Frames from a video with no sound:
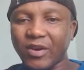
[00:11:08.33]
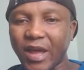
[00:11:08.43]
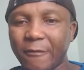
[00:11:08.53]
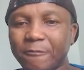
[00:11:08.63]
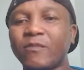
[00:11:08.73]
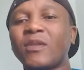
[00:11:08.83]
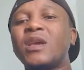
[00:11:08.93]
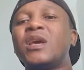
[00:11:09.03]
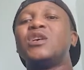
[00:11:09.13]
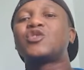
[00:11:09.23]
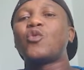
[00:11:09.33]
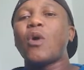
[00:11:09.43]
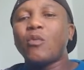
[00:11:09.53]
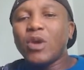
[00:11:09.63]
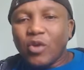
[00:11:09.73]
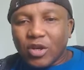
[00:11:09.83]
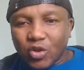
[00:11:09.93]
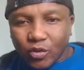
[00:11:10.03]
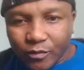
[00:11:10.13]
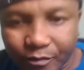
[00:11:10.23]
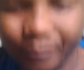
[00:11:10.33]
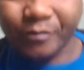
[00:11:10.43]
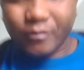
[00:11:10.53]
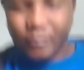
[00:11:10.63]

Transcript: Okay. So what we're gonna do,